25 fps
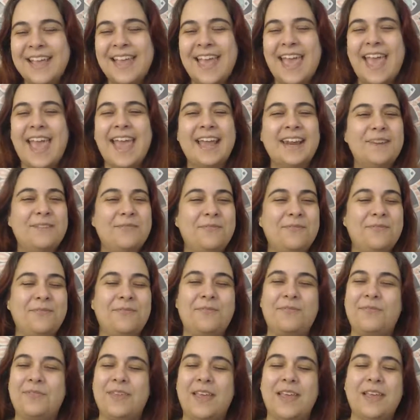and
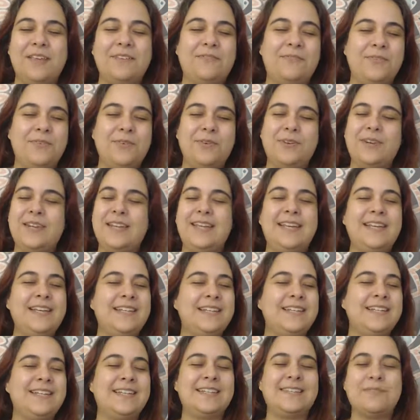if you
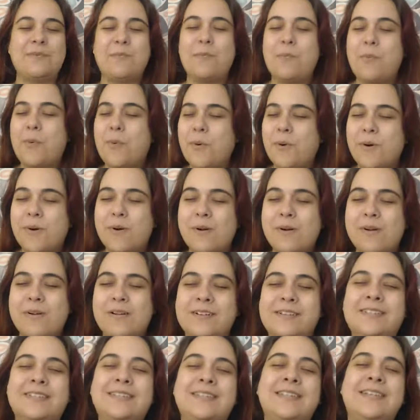need
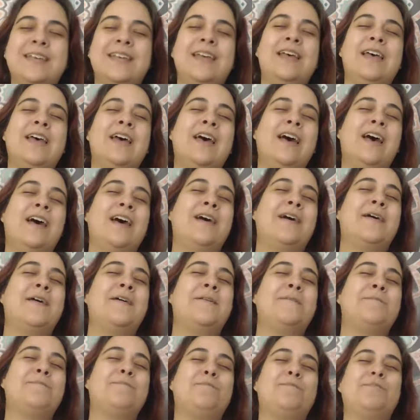support,
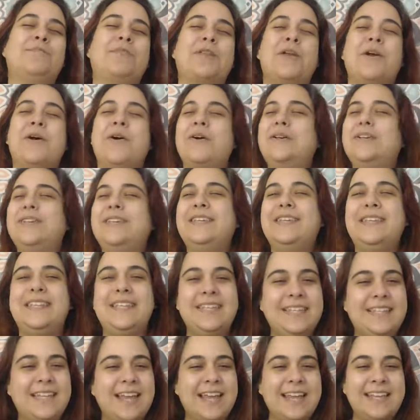or you
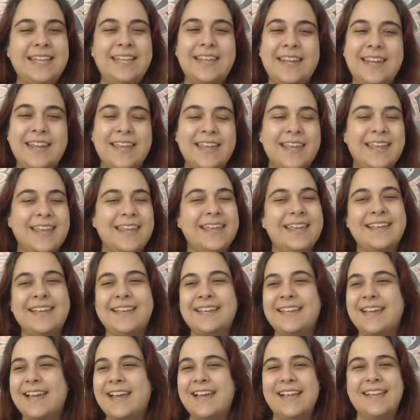need
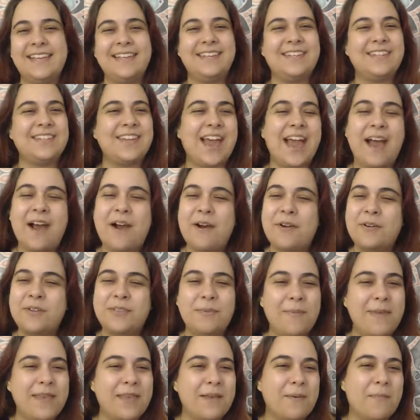anything, reach out,
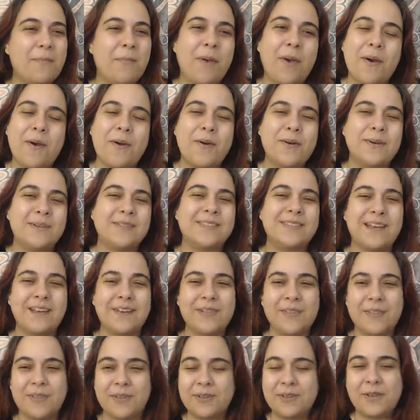make a post
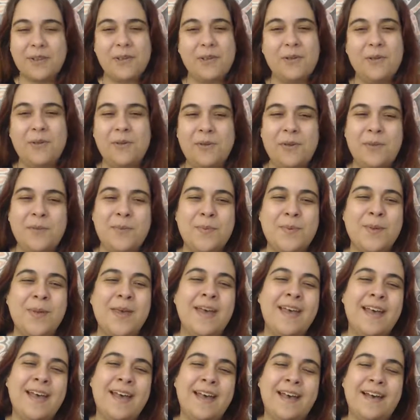on the group,
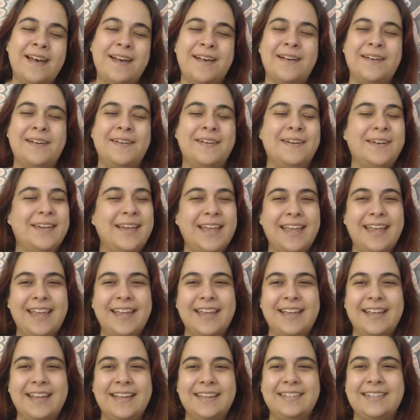
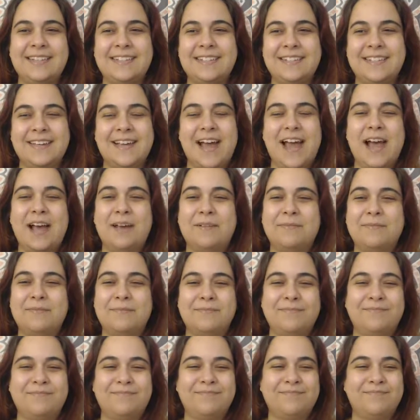and
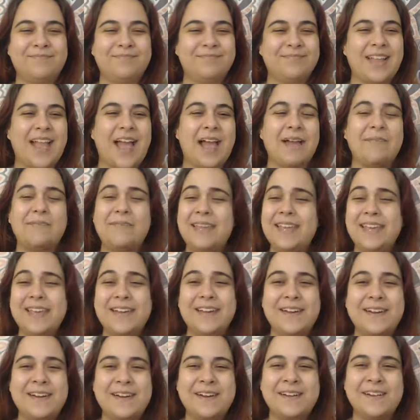I'm
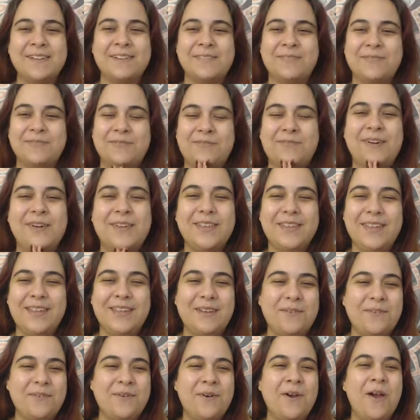here for
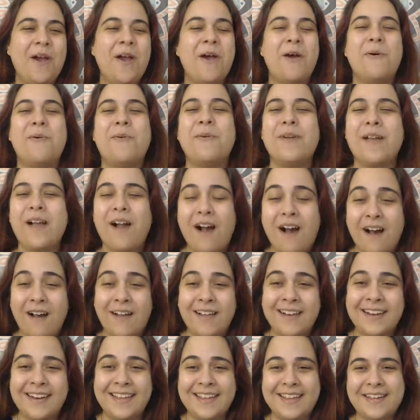you. We're
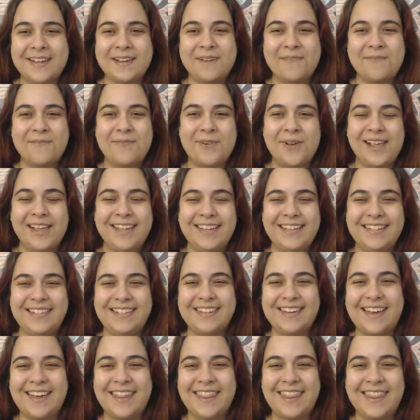all here for each
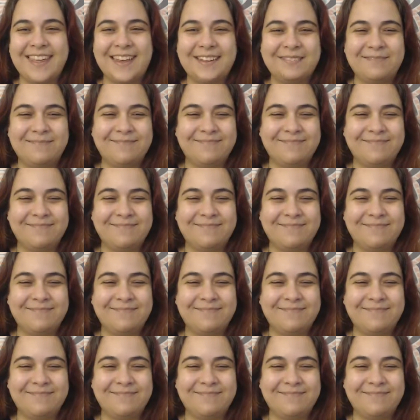other.